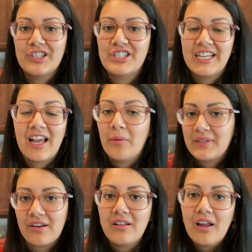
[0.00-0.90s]
She helped
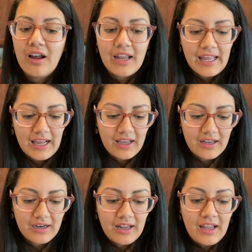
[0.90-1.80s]
out a lot,
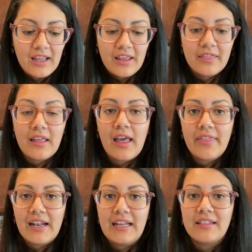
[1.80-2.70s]
and
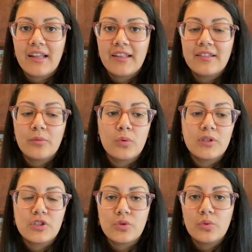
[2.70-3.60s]
Adelitas
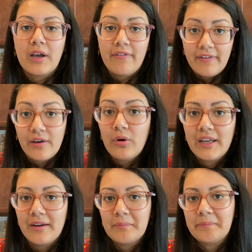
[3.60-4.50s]
would do café de
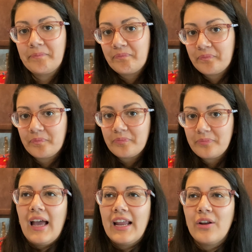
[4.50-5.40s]
olla.
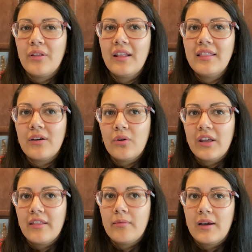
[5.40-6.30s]
I know that the
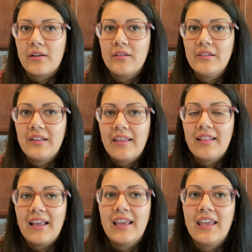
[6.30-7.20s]
olla de barros,
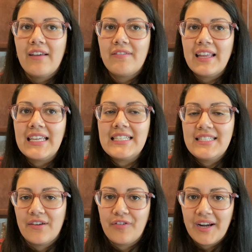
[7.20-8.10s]
they give a
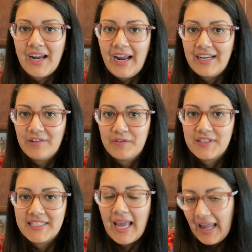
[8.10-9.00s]
different kind of
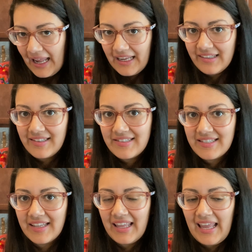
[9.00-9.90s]

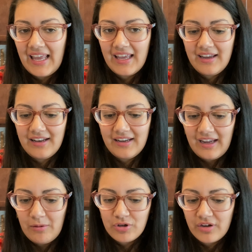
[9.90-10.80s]
taste, and
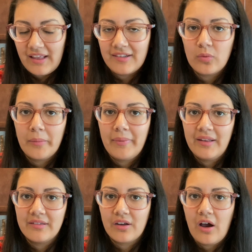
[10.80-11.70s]
I'm sure that's what
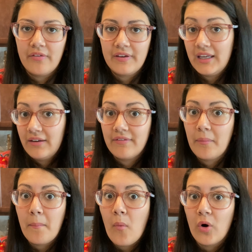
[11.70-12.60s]
makes the coffee
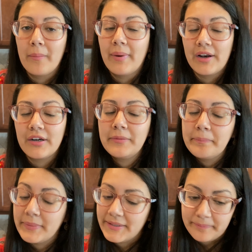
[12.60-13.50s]
even more better,
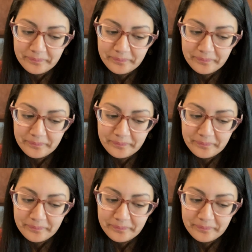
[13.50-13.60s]
but